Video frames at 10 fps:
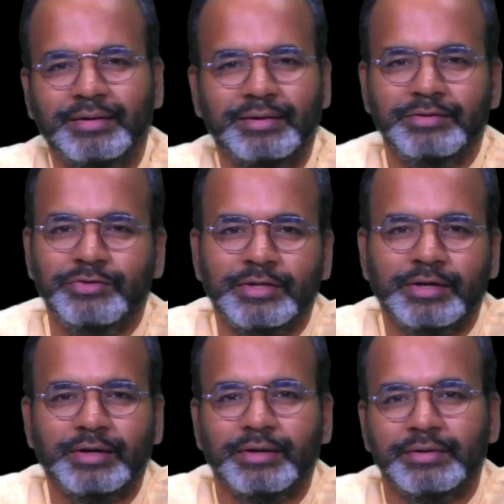
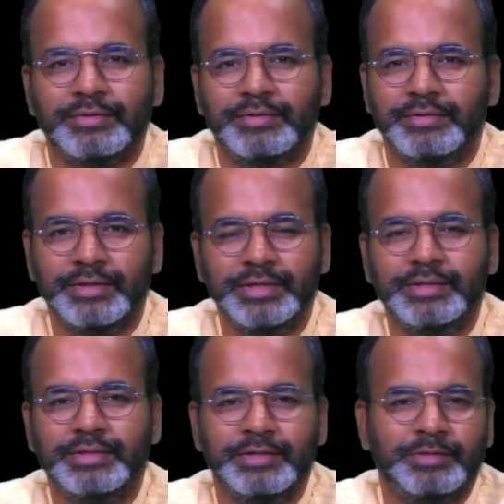Insta,
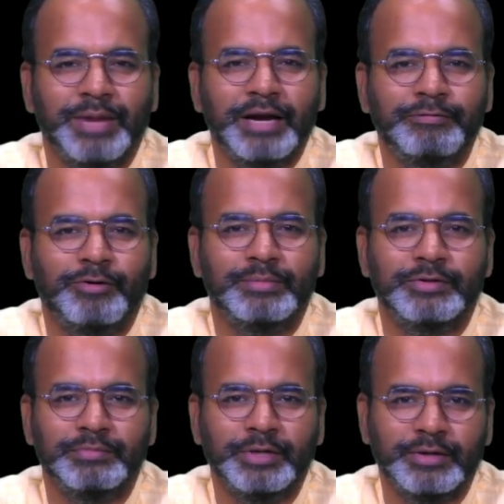these these platforms
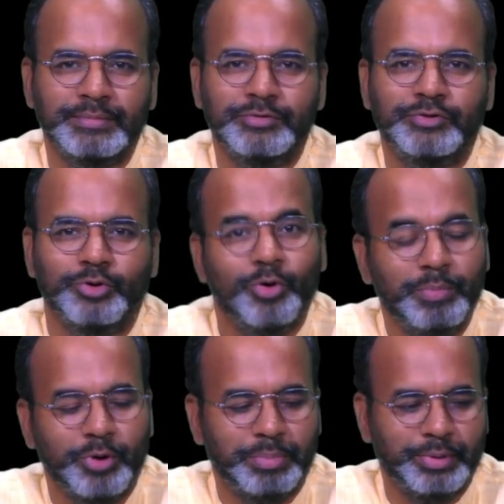have become so
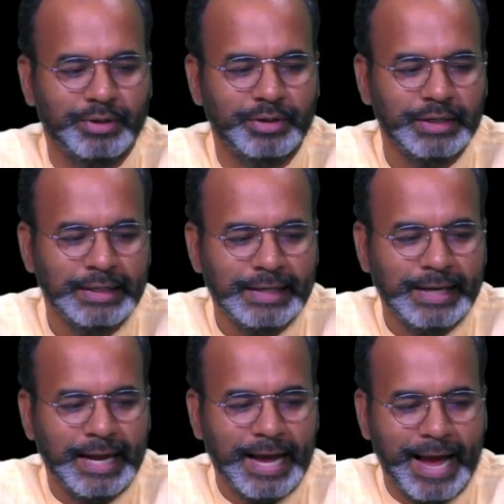popular,
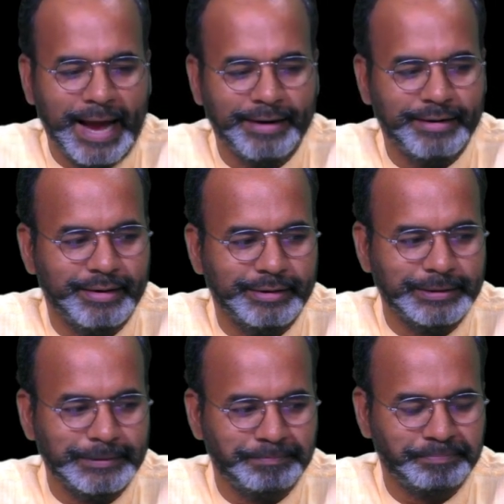and
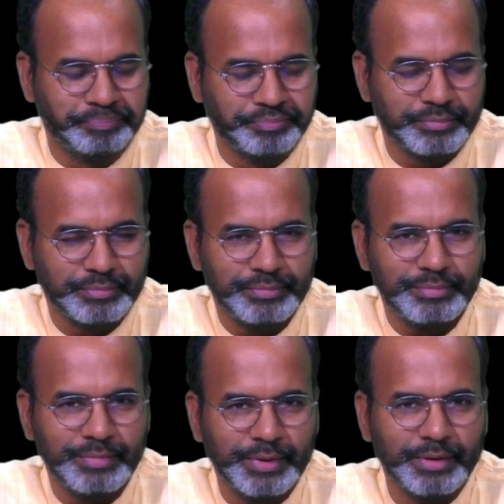um,
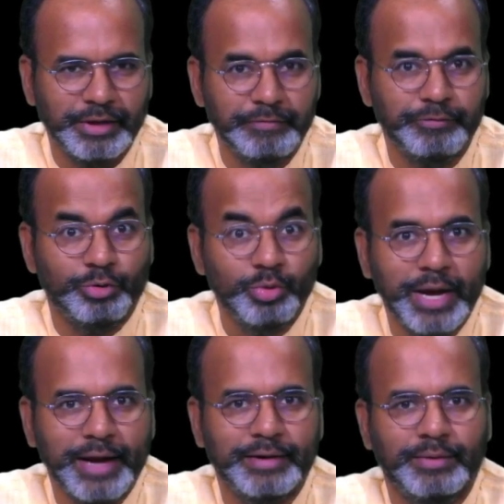if you look
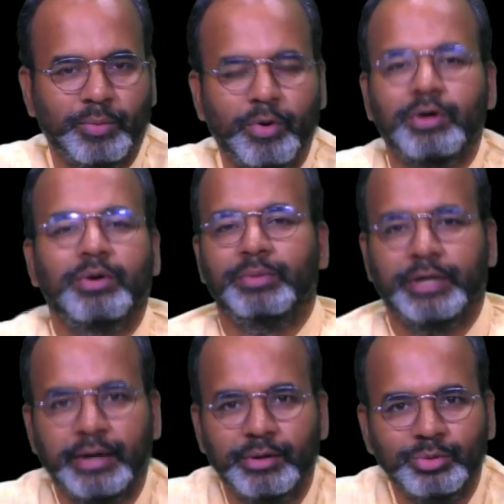at what all we
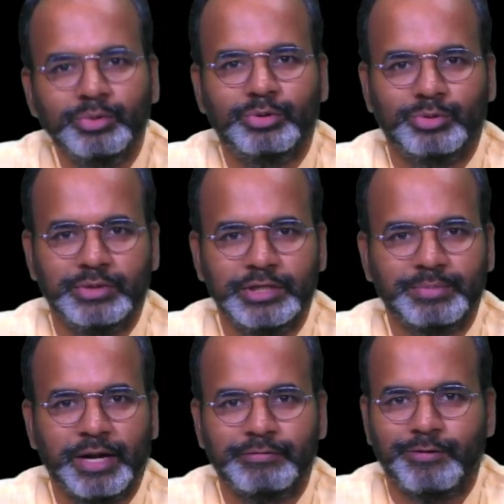can do through these
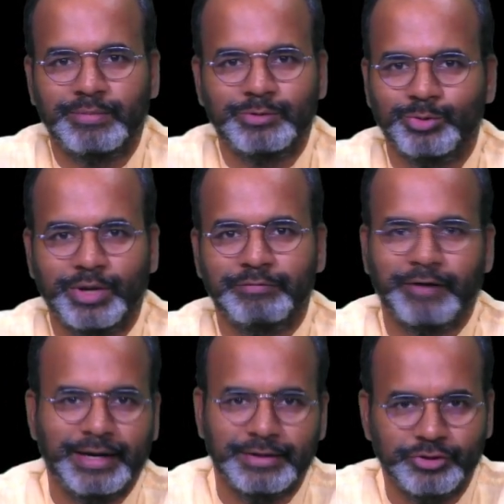platforms, you can
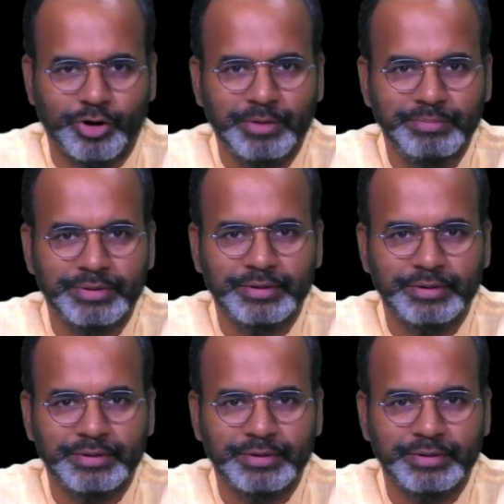find a job,